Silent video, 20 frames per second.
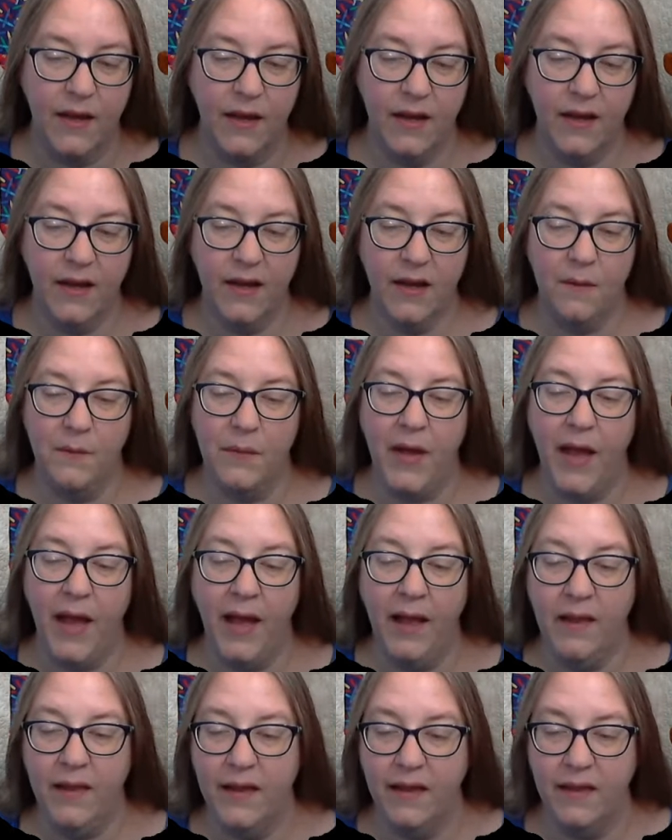and
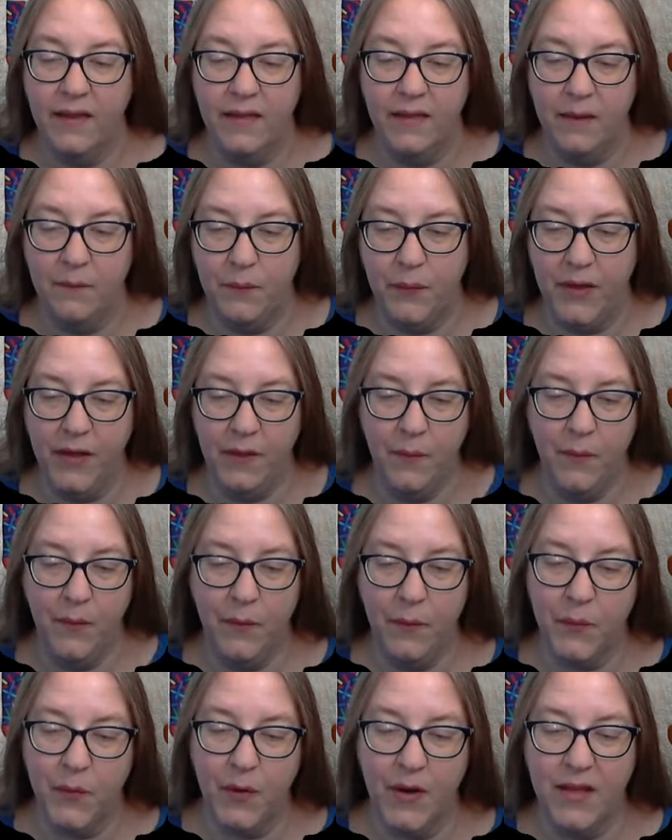compelling that
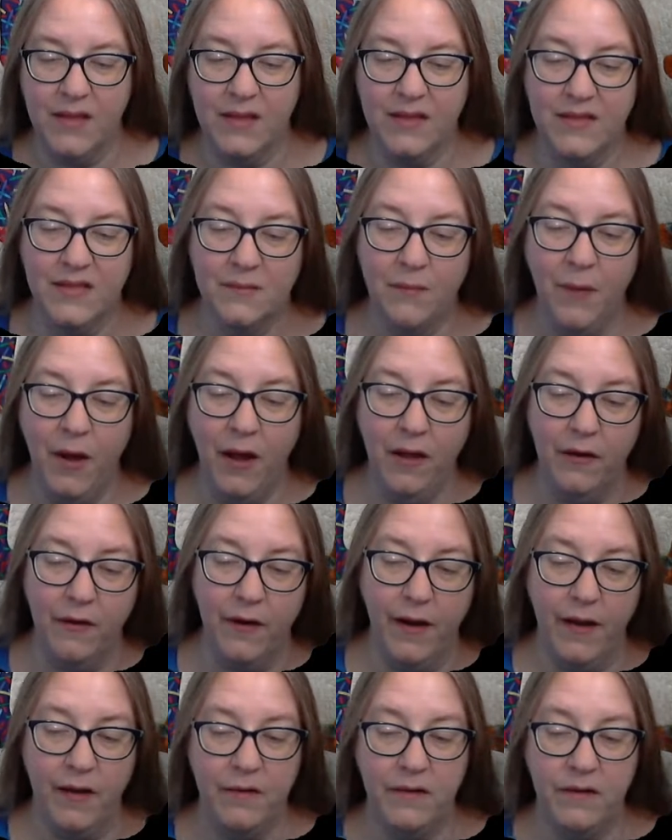people break the smaller
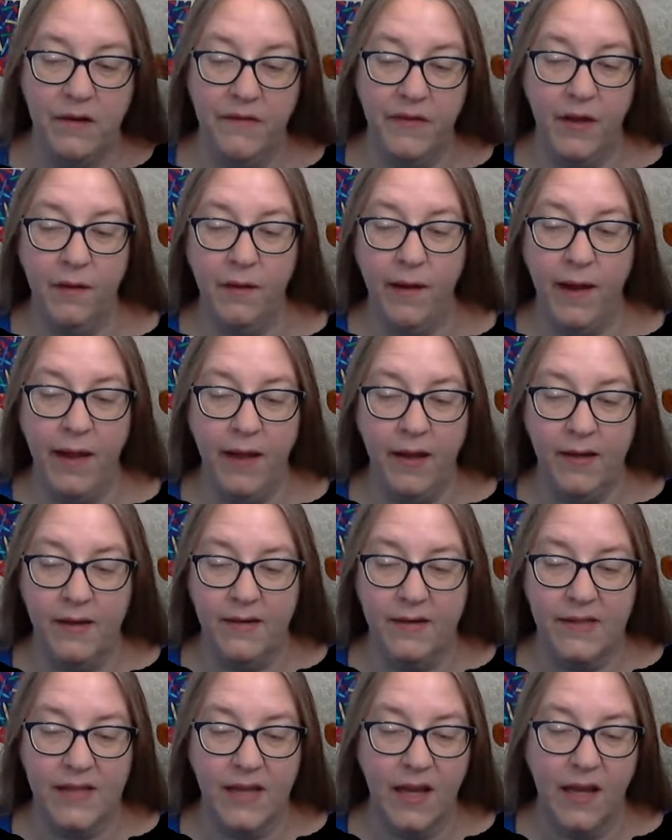end of their
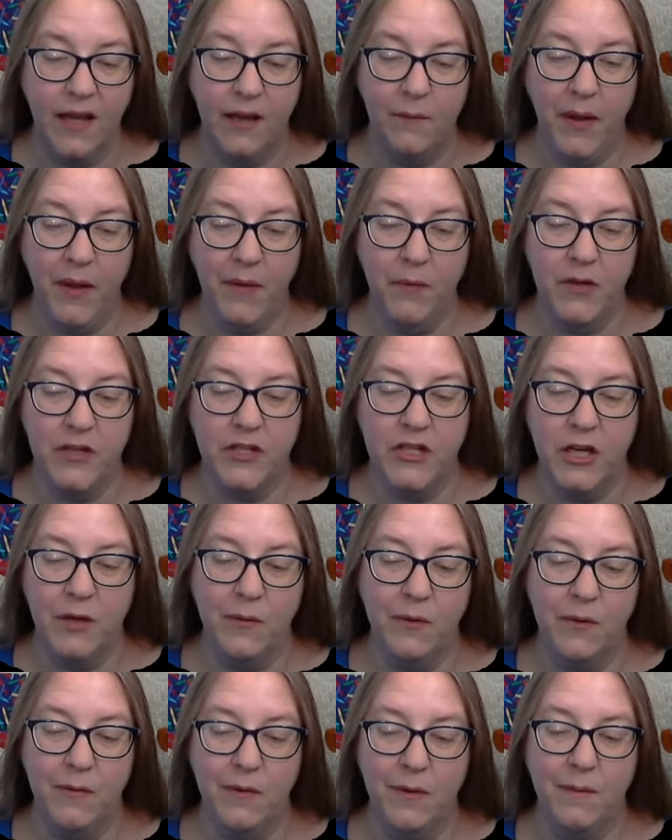eggs, by which he
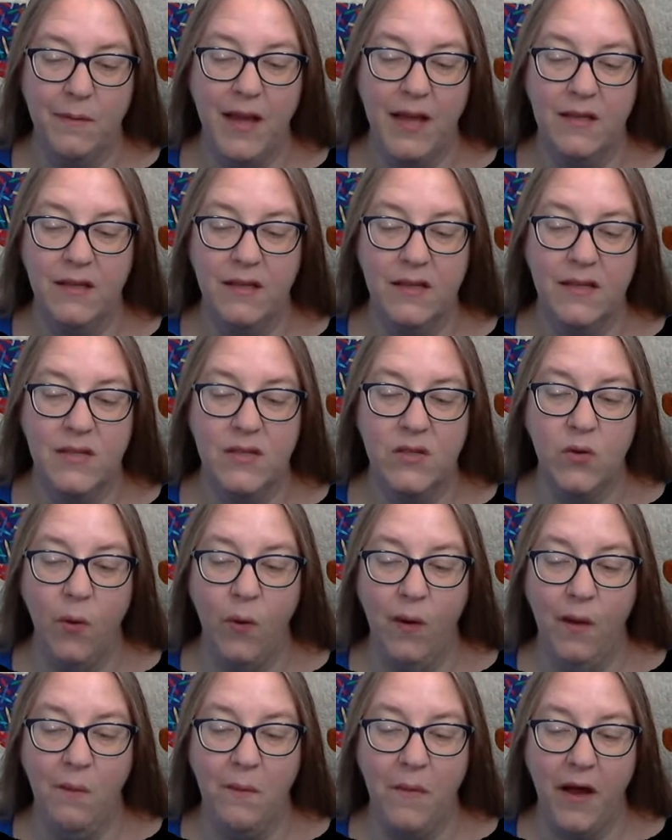would remain the
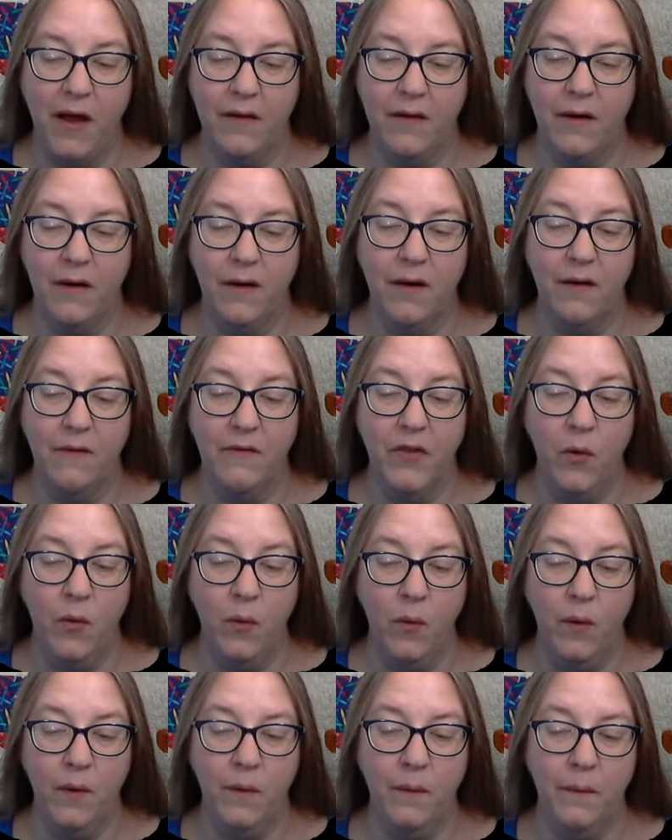sole monarch of the
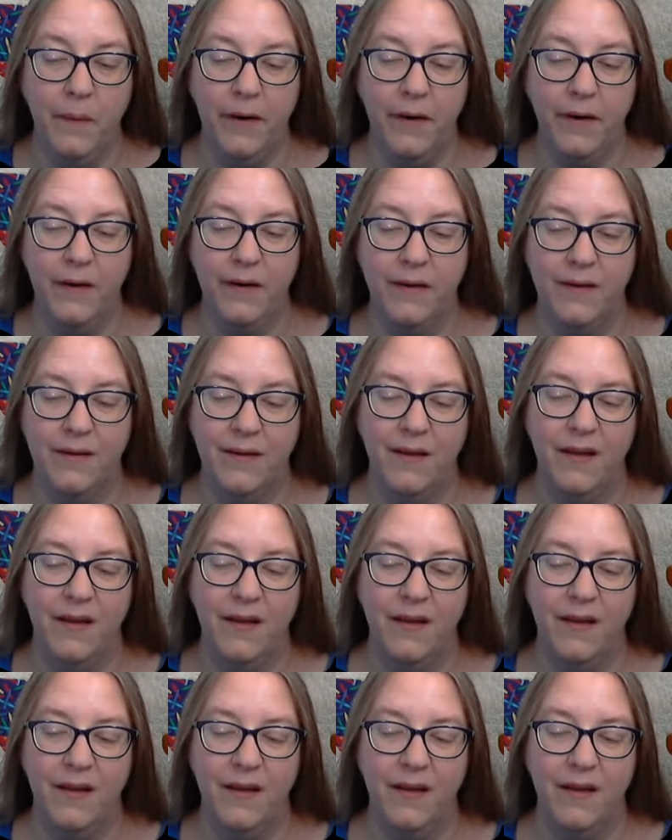whole world.